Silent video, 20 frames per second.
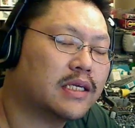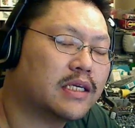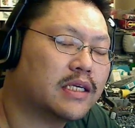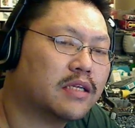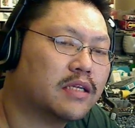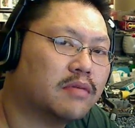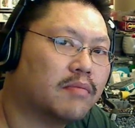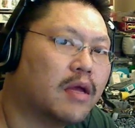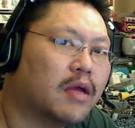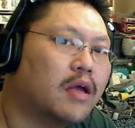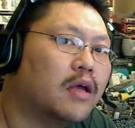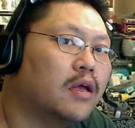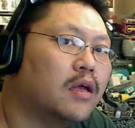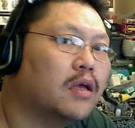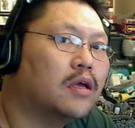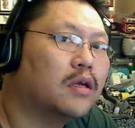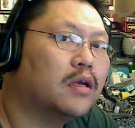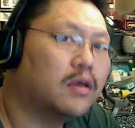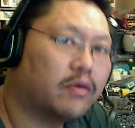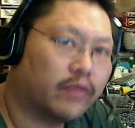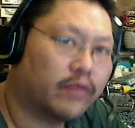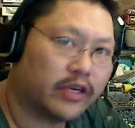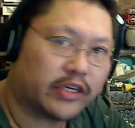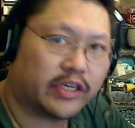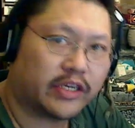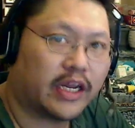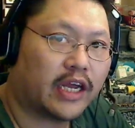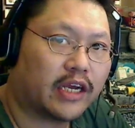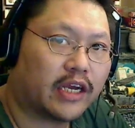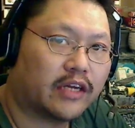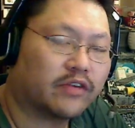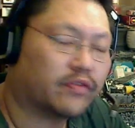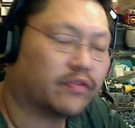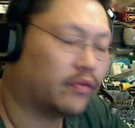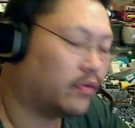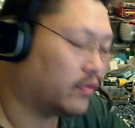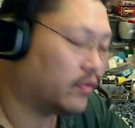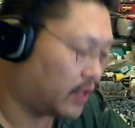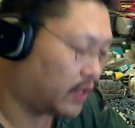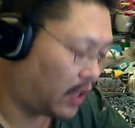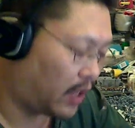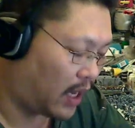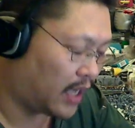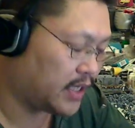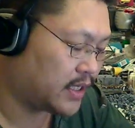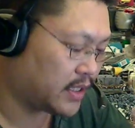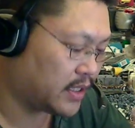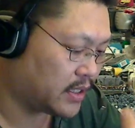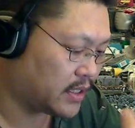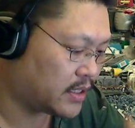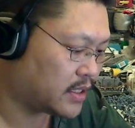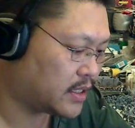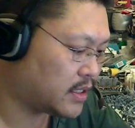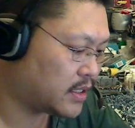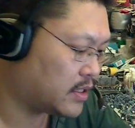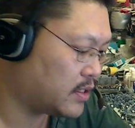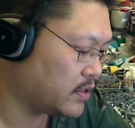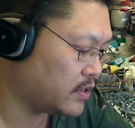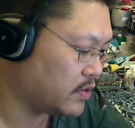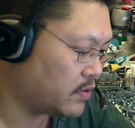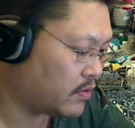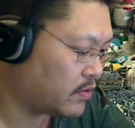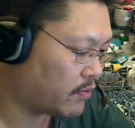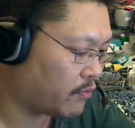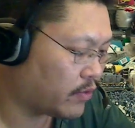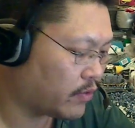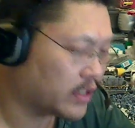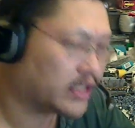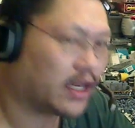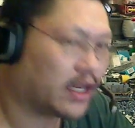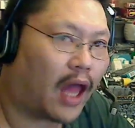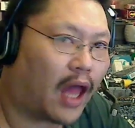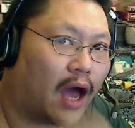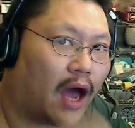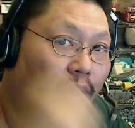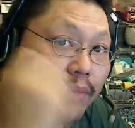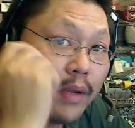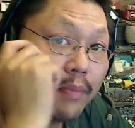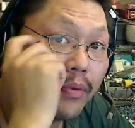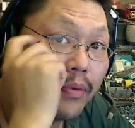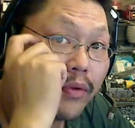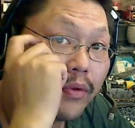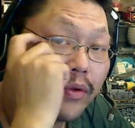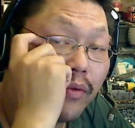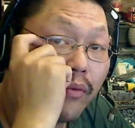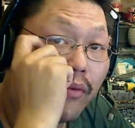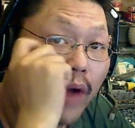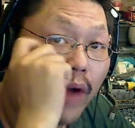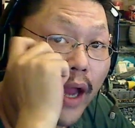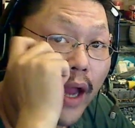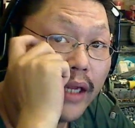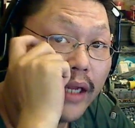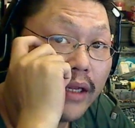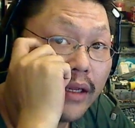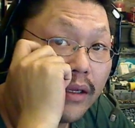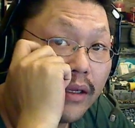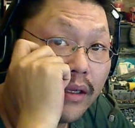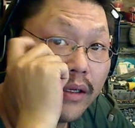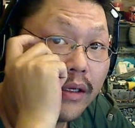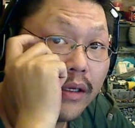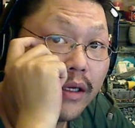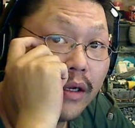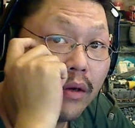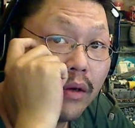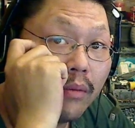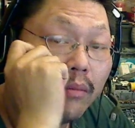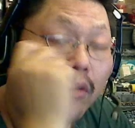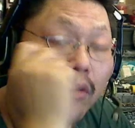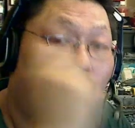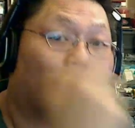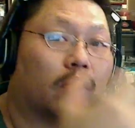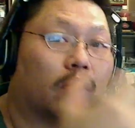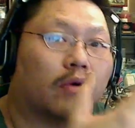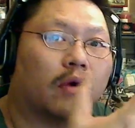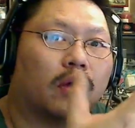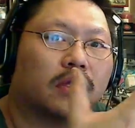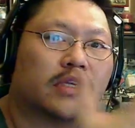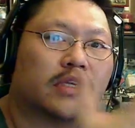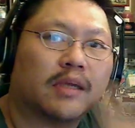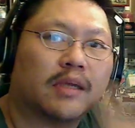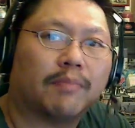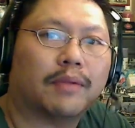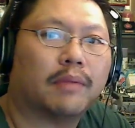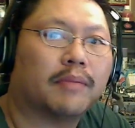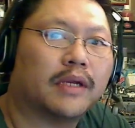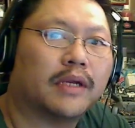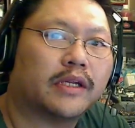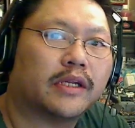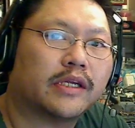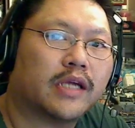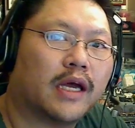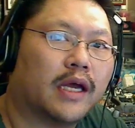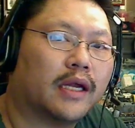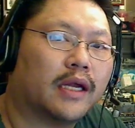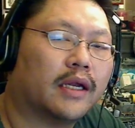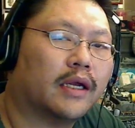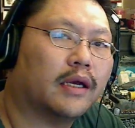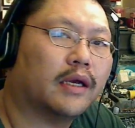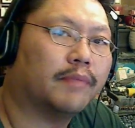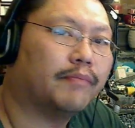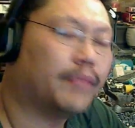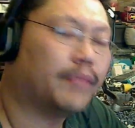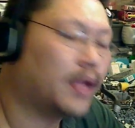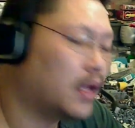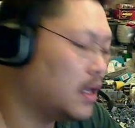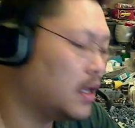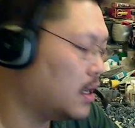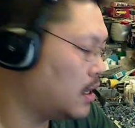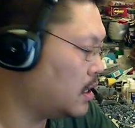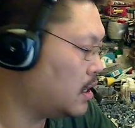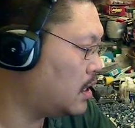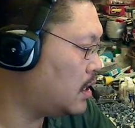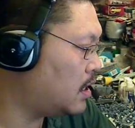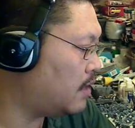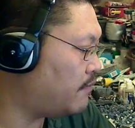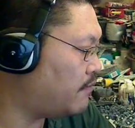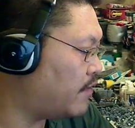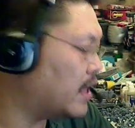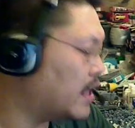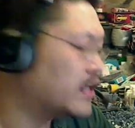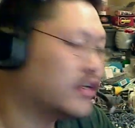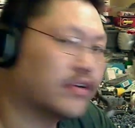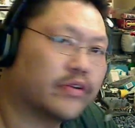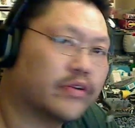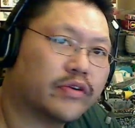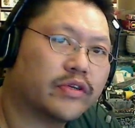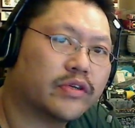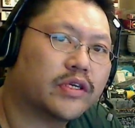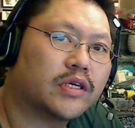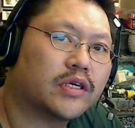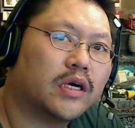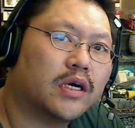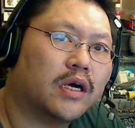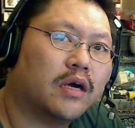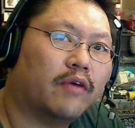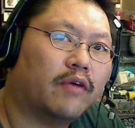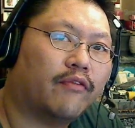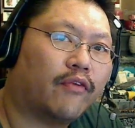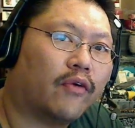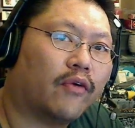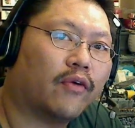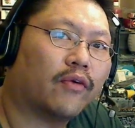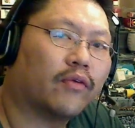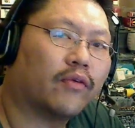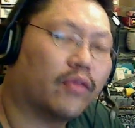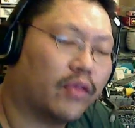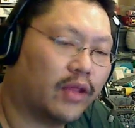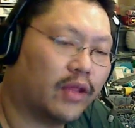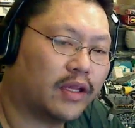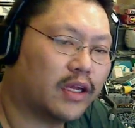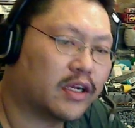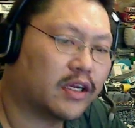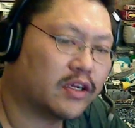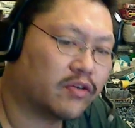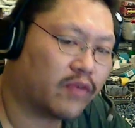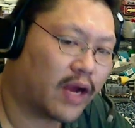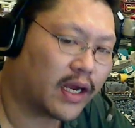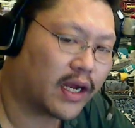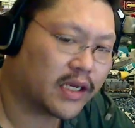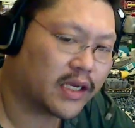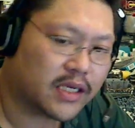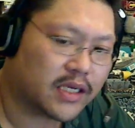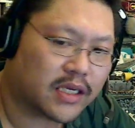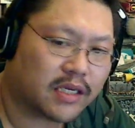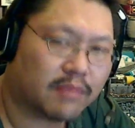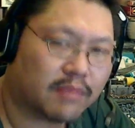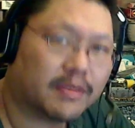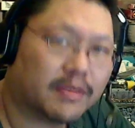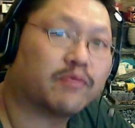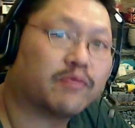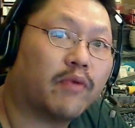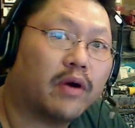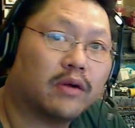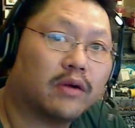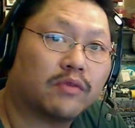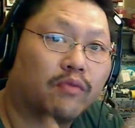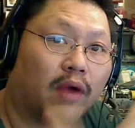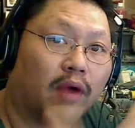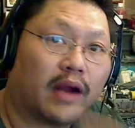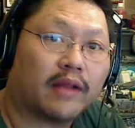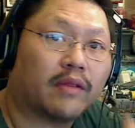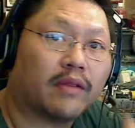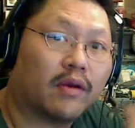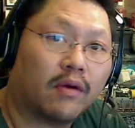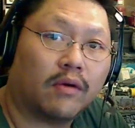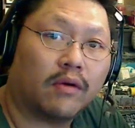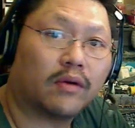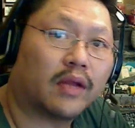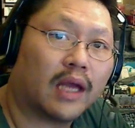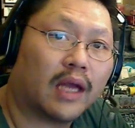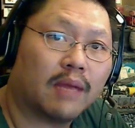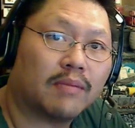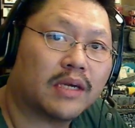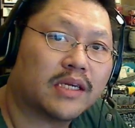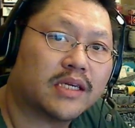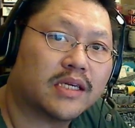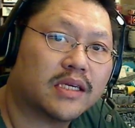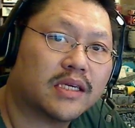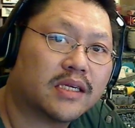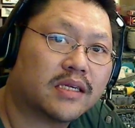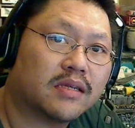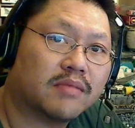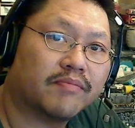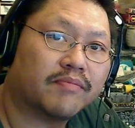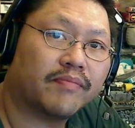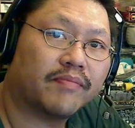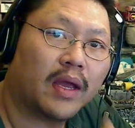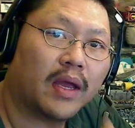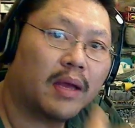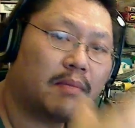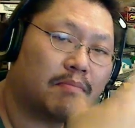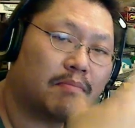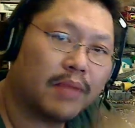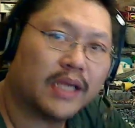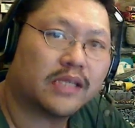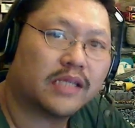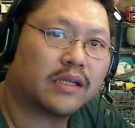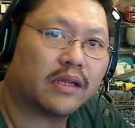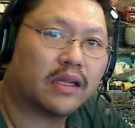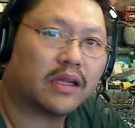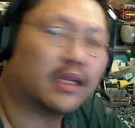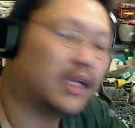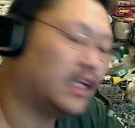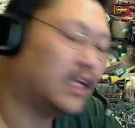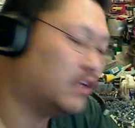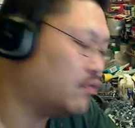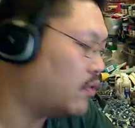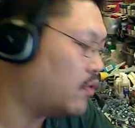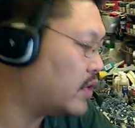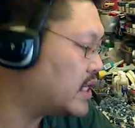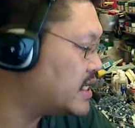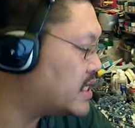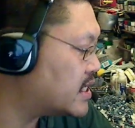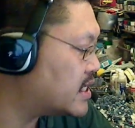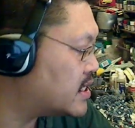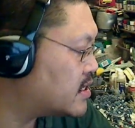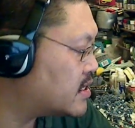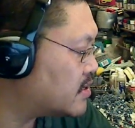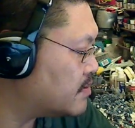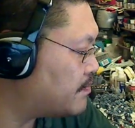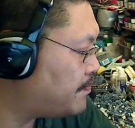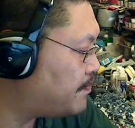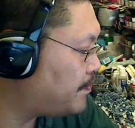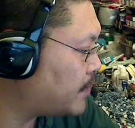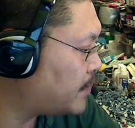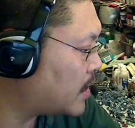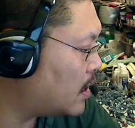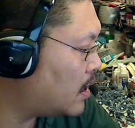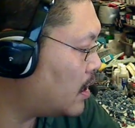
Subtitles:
system, which they controlled the license to, which allowed people to write, you know, more supplements and adventures for the Dungeons & Dragons system, as well as writing their own gaming system based on the D20 system.